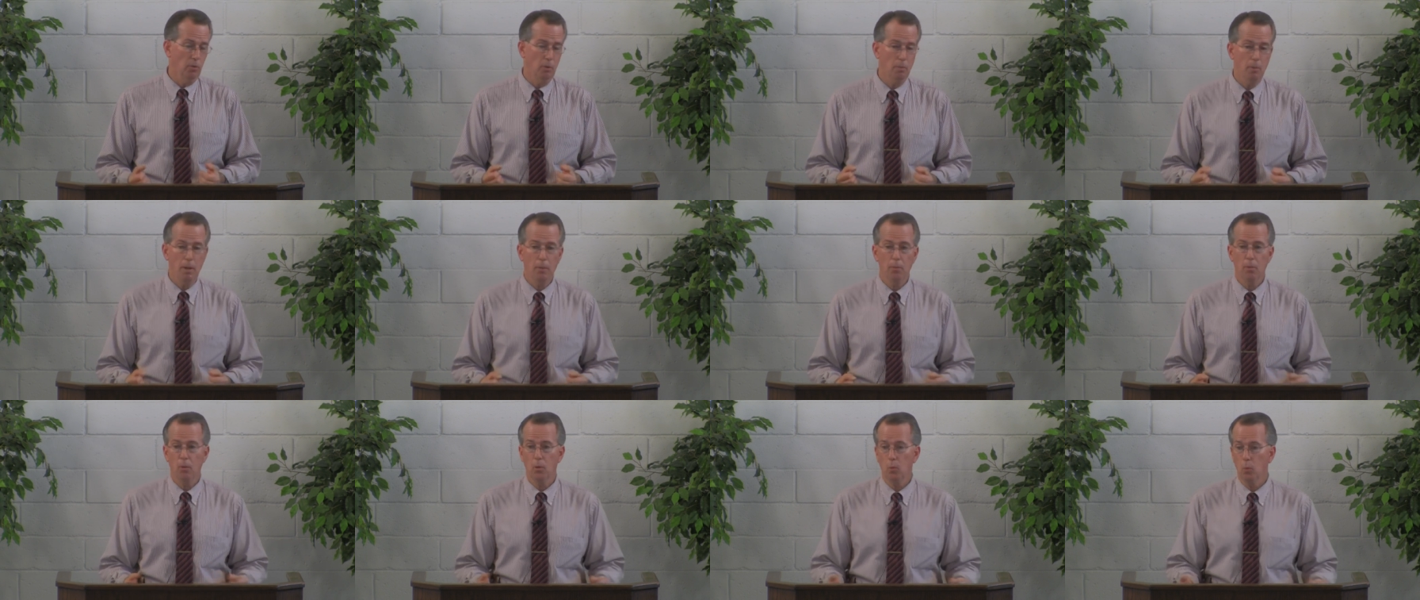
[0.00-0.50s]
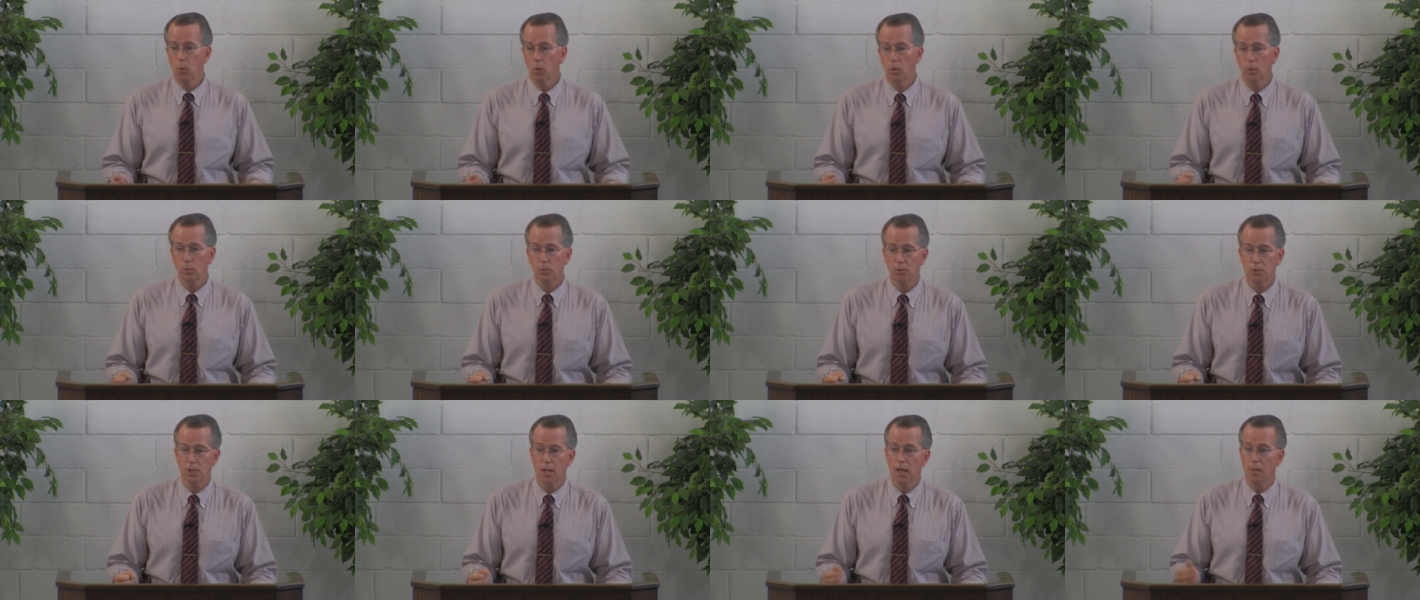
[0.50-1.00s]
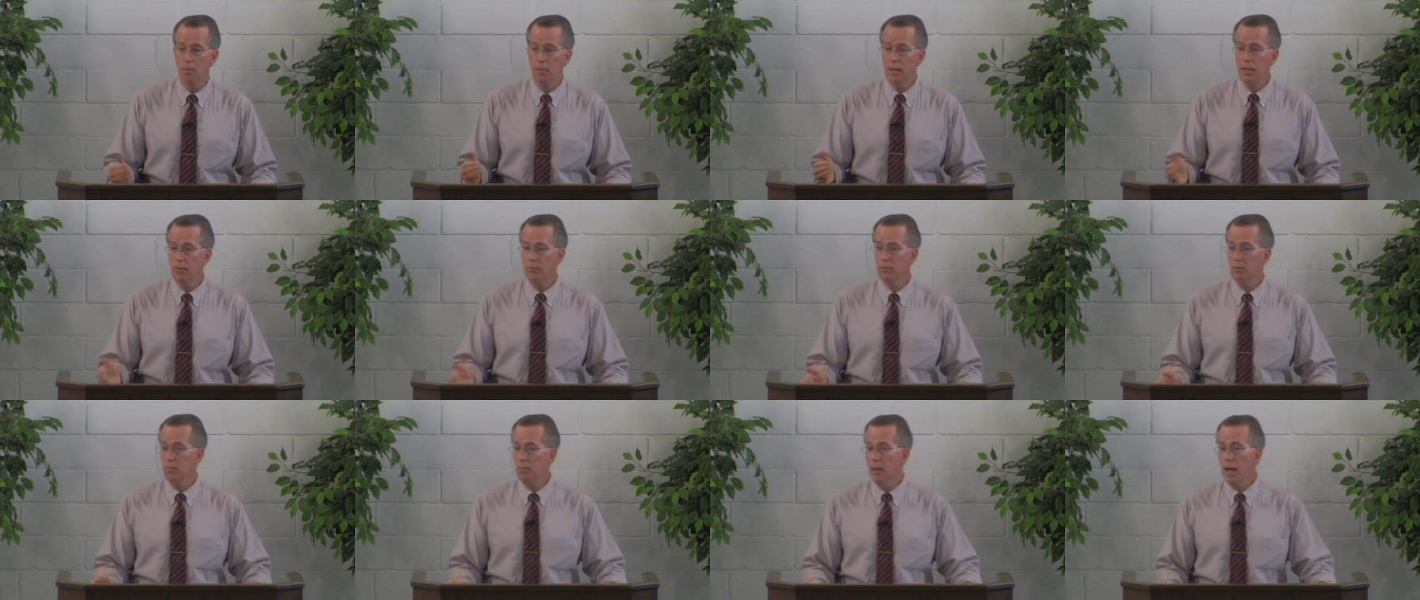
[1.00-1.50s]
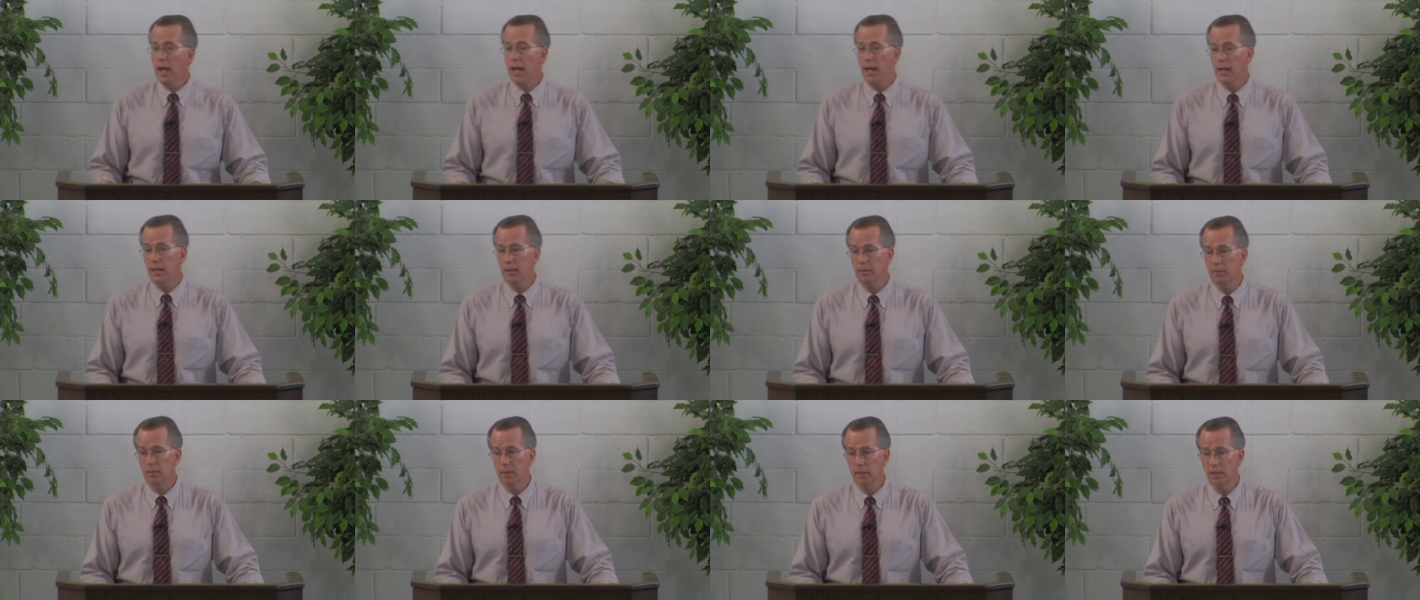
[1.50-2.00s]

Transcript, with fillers: Remember, the world was not made for man.